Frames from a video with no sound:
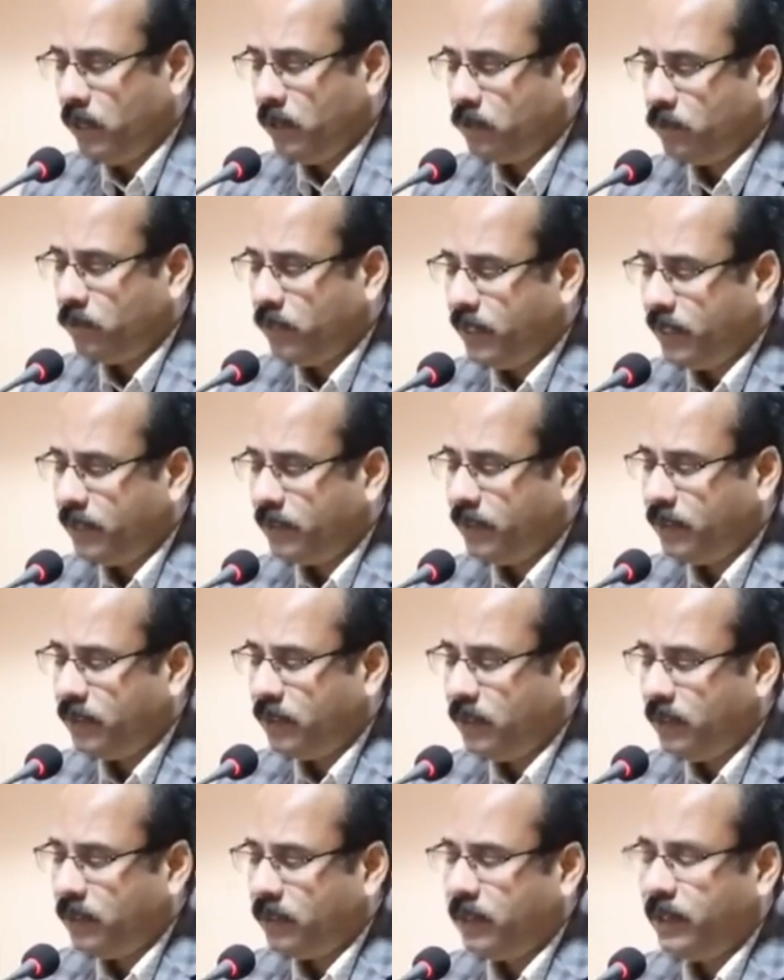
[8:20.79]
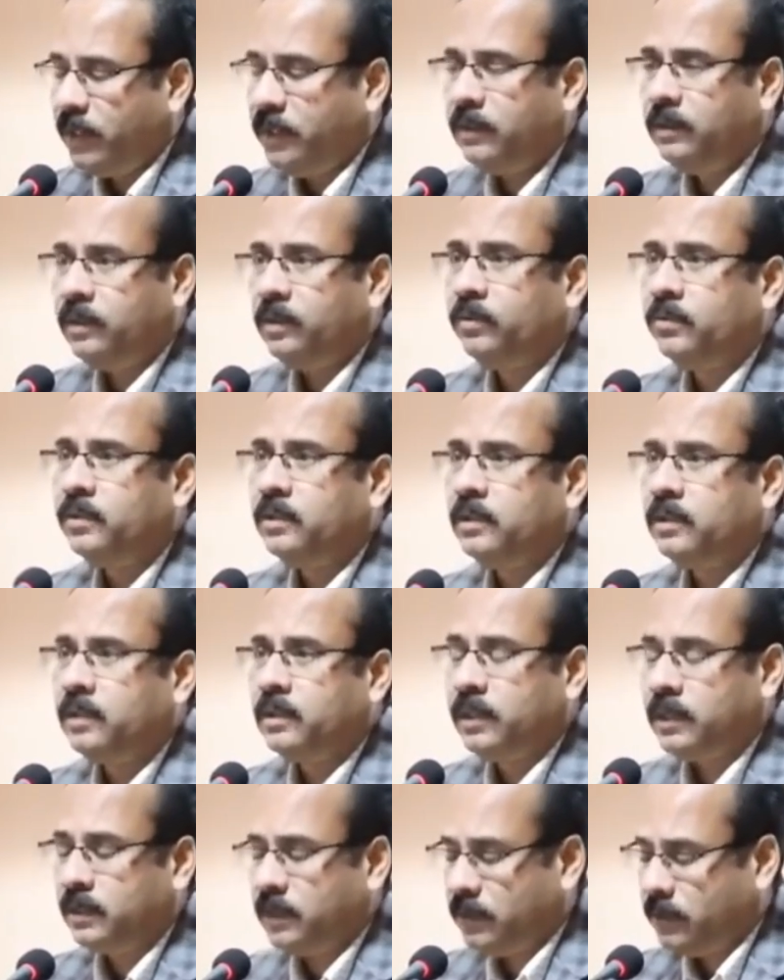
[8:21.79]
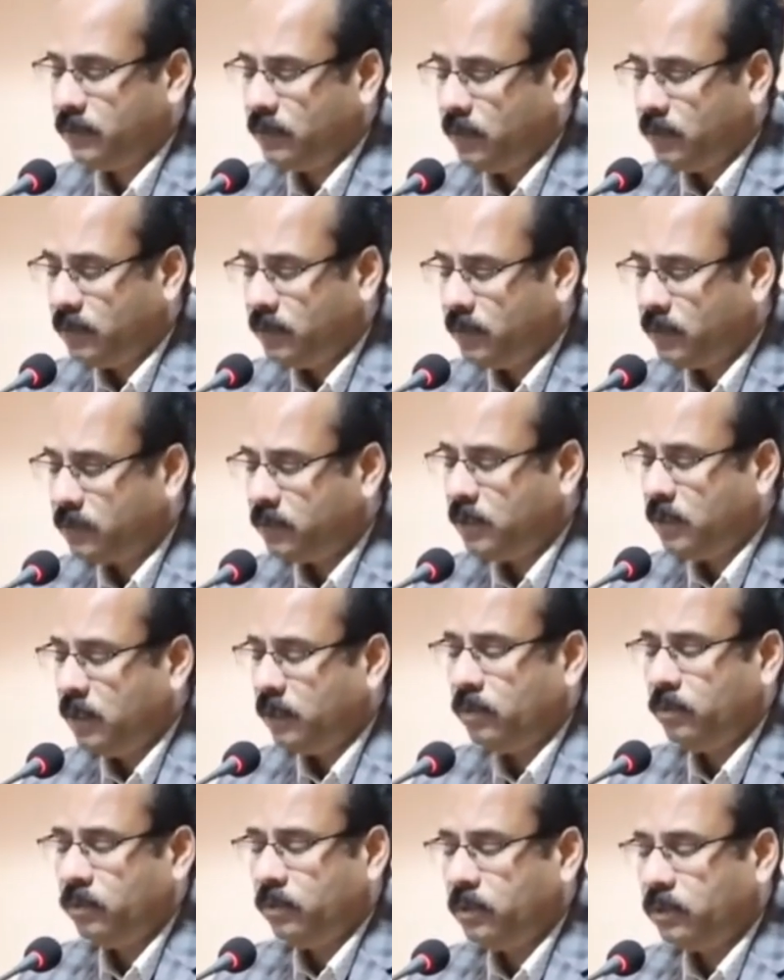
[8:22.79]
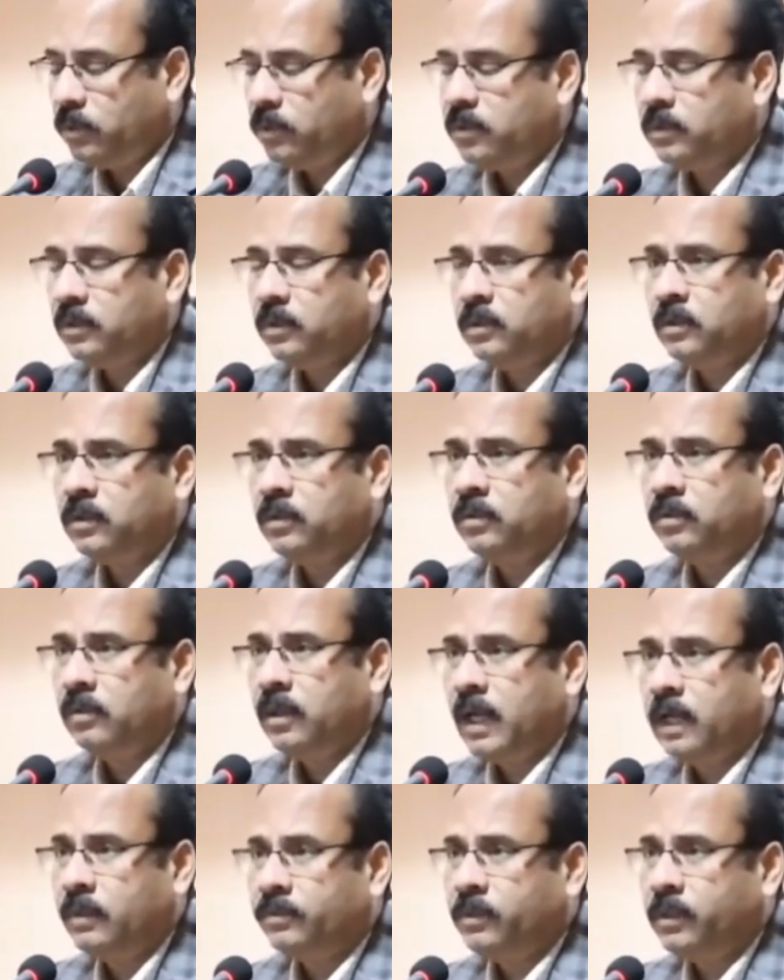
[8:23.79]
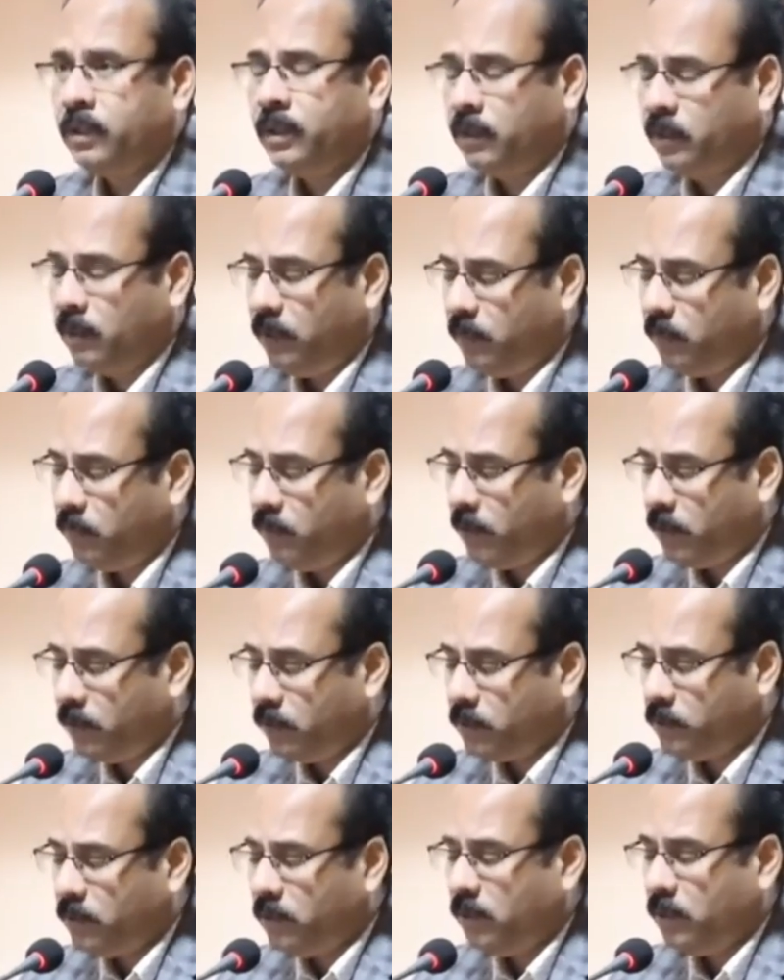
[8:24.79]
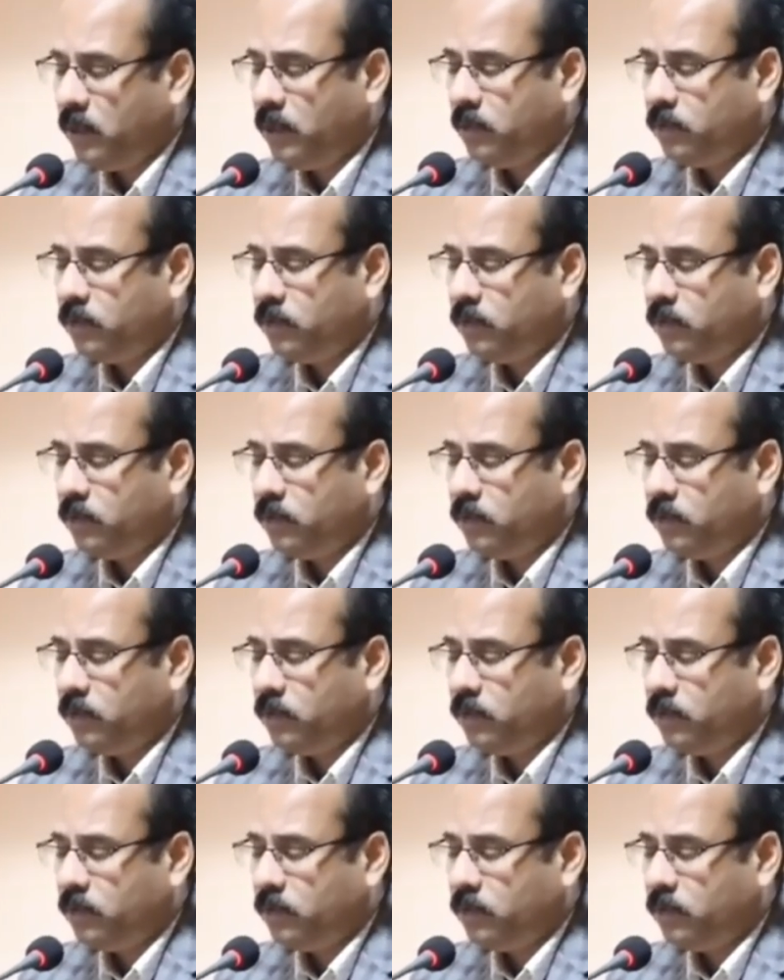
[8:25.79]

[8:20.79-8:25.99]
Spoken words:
So like that 9,666 voters naam chai delete bhako cha.